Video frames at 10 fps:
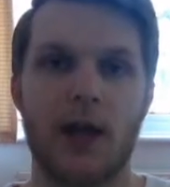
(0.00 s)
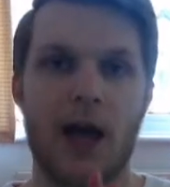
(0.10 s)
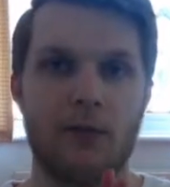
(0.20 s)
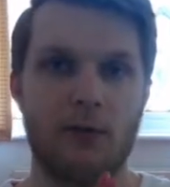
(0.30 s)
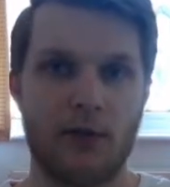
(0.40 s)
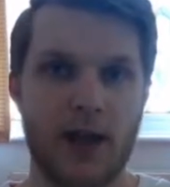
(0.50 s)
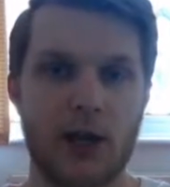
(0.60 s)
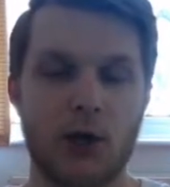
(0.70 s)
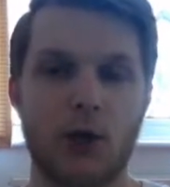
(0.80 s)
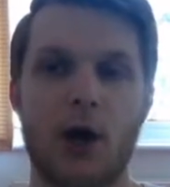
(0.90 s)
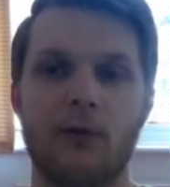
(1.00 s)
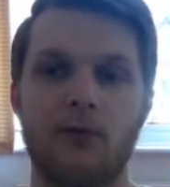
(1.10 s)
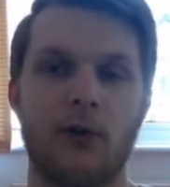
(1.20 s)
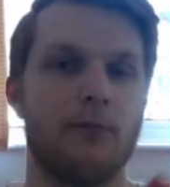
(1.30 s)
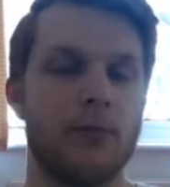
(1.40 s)
and they
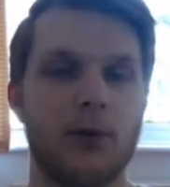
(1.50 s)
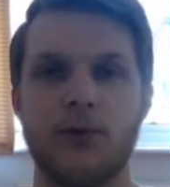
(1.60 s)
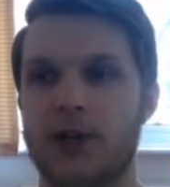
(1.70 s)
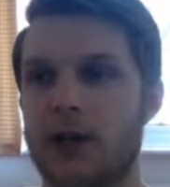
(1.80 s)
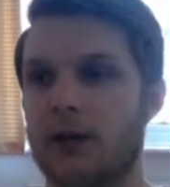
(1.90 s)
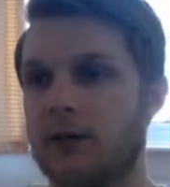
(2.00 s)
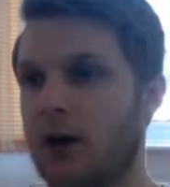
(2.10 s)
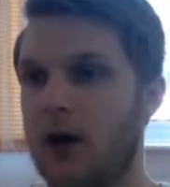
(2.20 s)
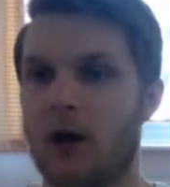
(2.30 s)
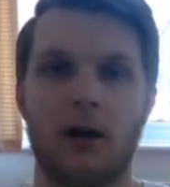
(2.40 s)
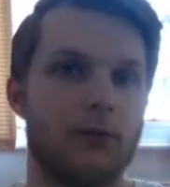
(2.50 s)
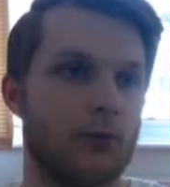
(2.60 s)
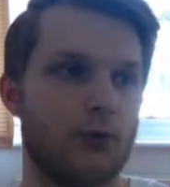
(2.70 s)
cover music, art,